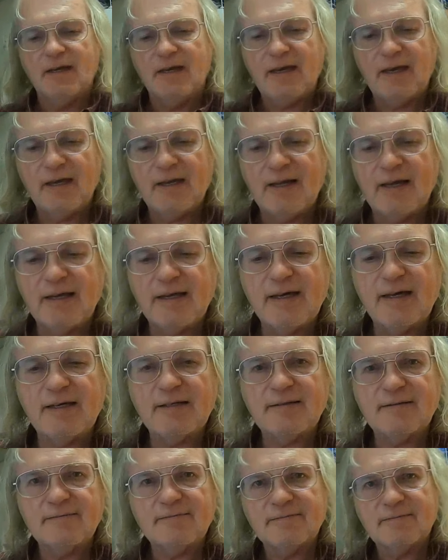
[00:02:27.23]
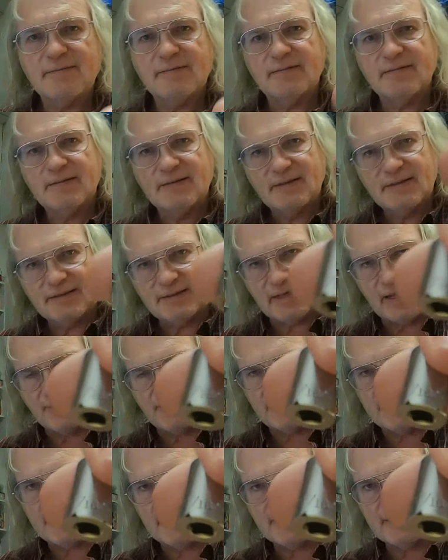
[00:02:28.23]
And I get
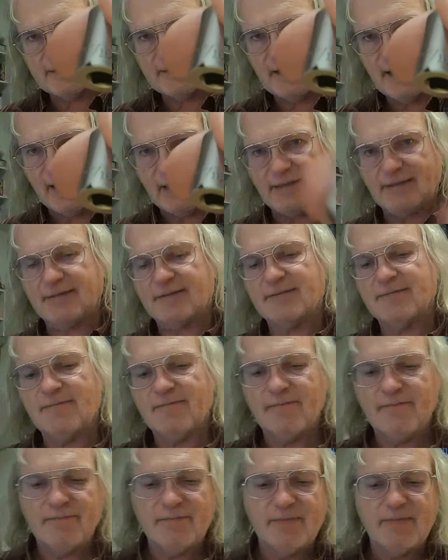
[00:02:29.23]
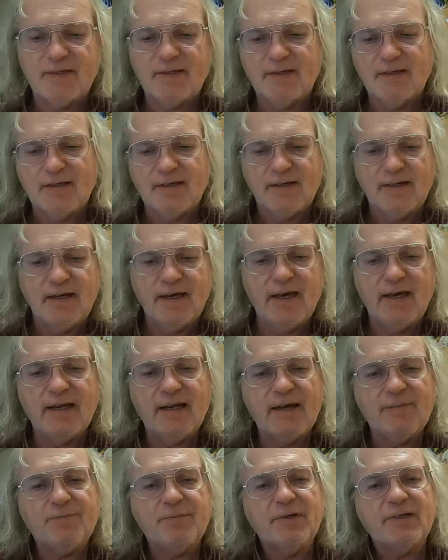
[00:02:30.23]
7/16.
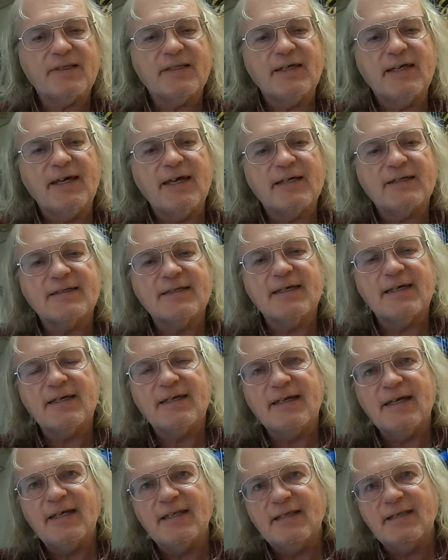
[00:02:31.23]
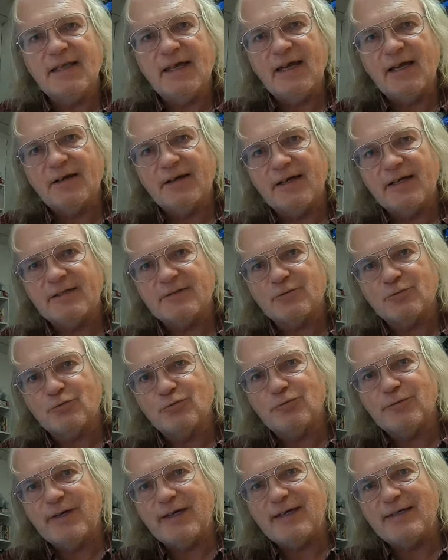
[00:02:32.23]
And I put the hex head in there, and it's
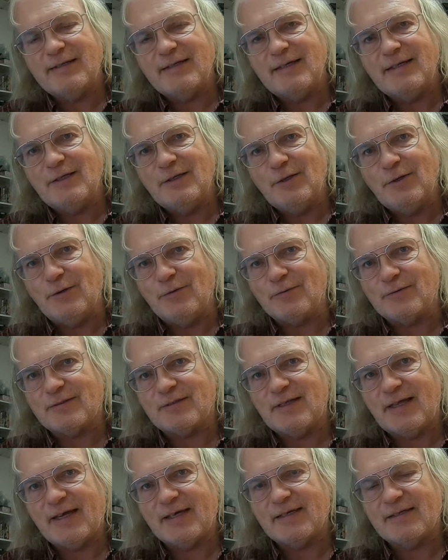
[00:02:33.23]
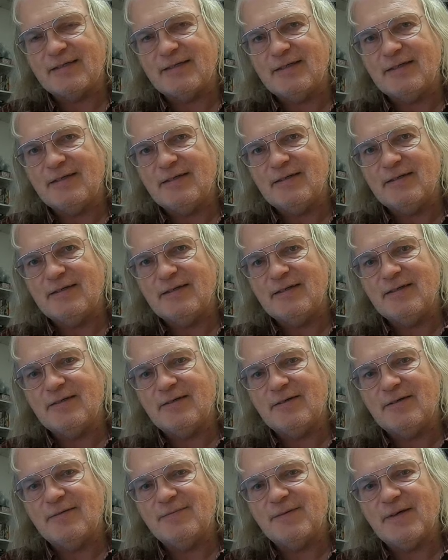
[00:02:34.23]
really loose. Like, you
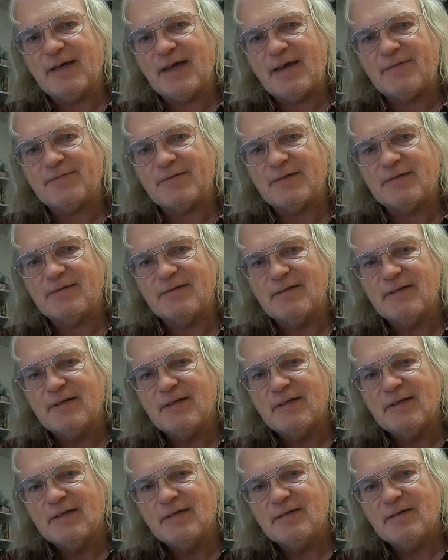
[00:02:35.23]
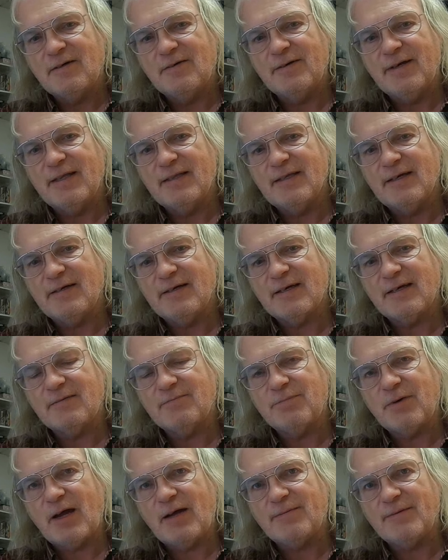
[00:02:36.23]
know, if you have to go in there, it
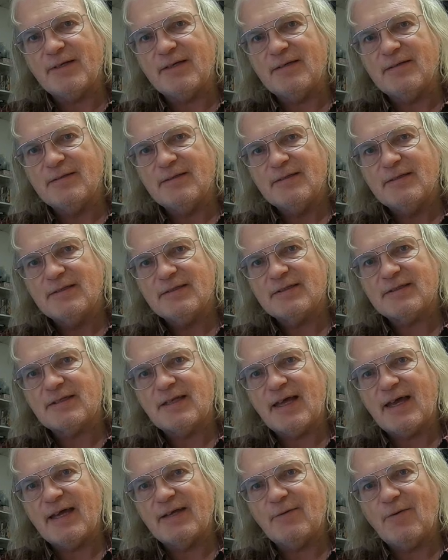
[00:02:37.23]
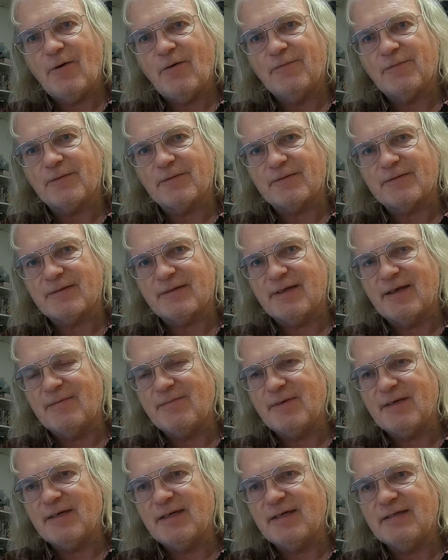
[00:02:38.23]
could probably slide over
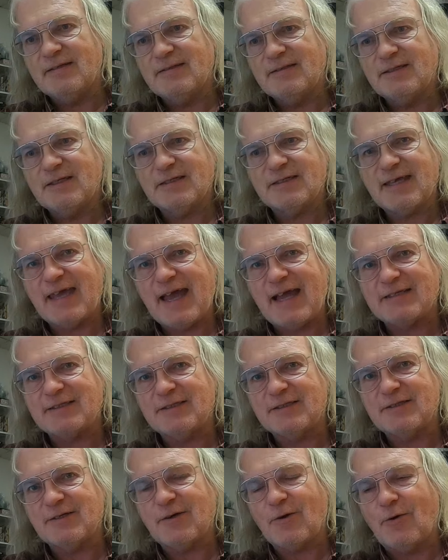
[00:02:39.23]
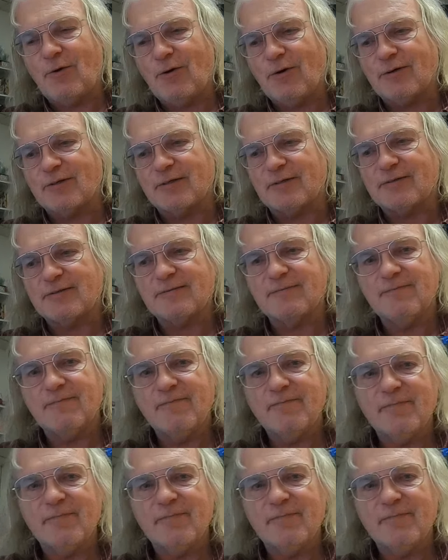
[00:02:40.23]
them, and it just catches the corners.